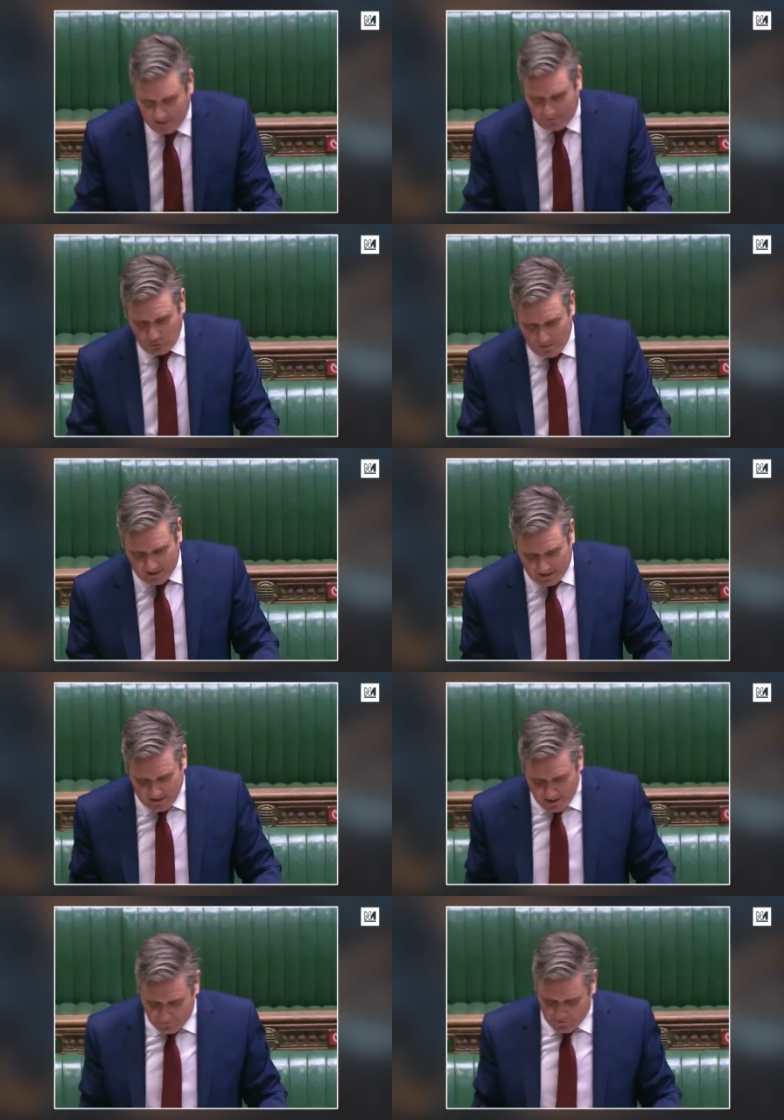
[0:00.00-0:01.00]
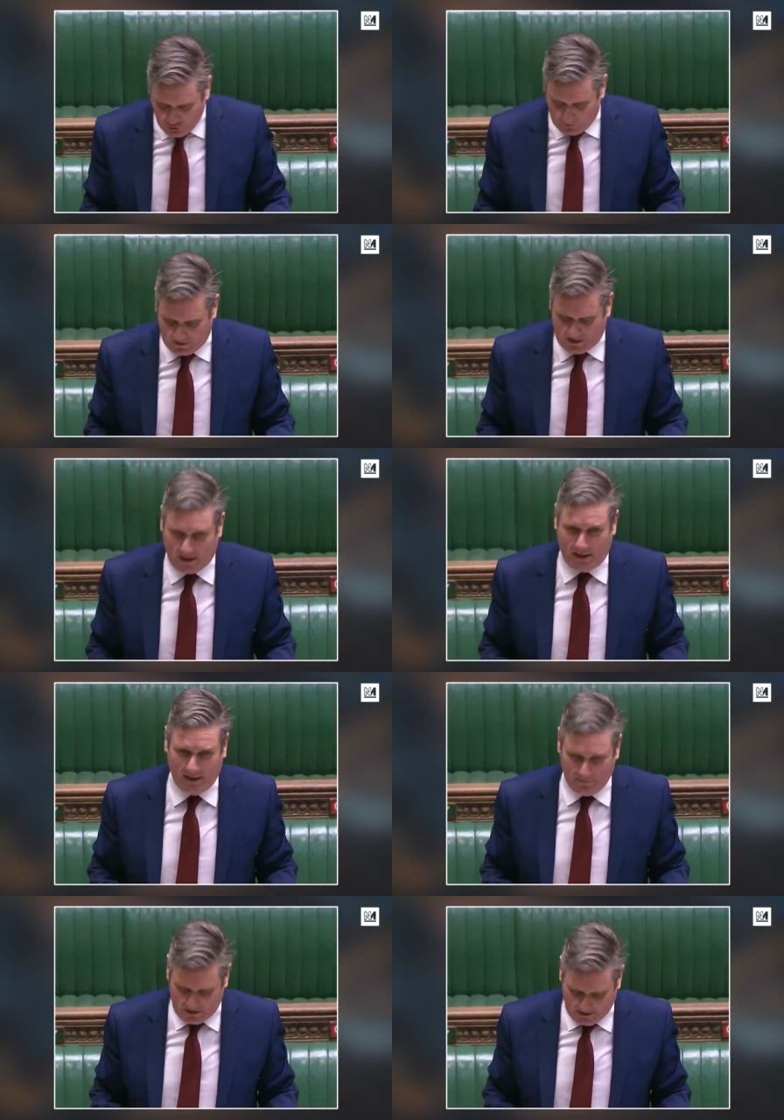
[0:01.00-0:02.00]
if you make enough dubious
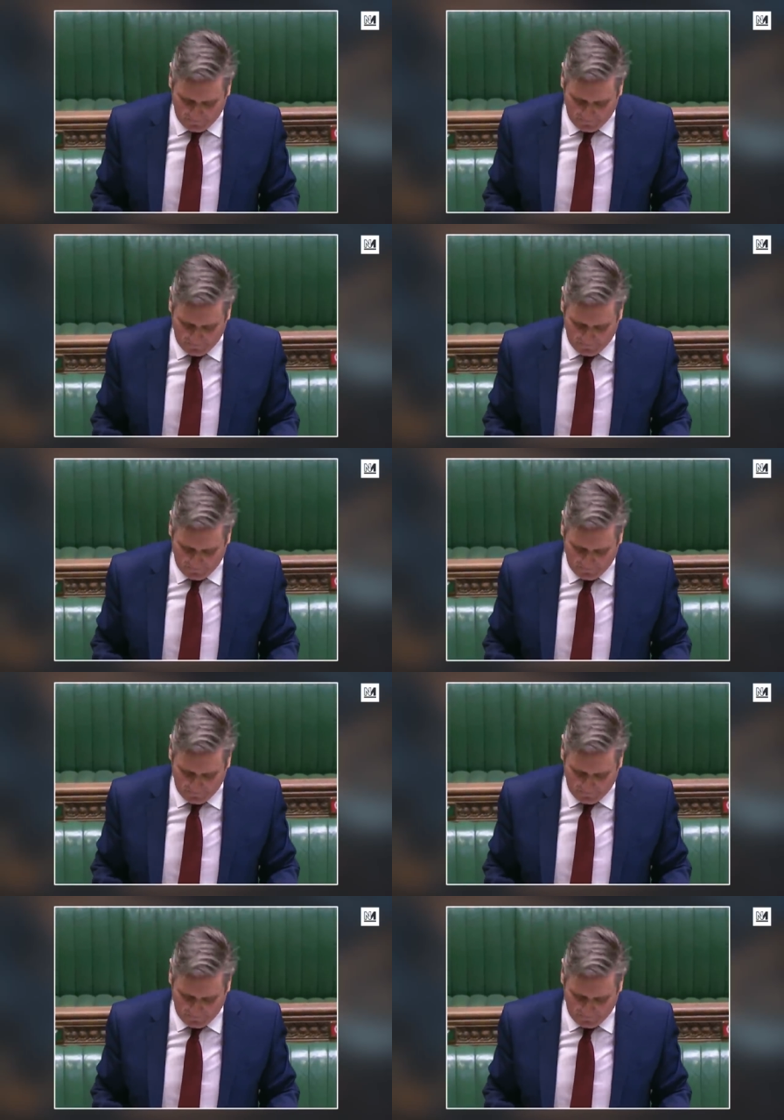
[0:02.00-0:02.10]
claims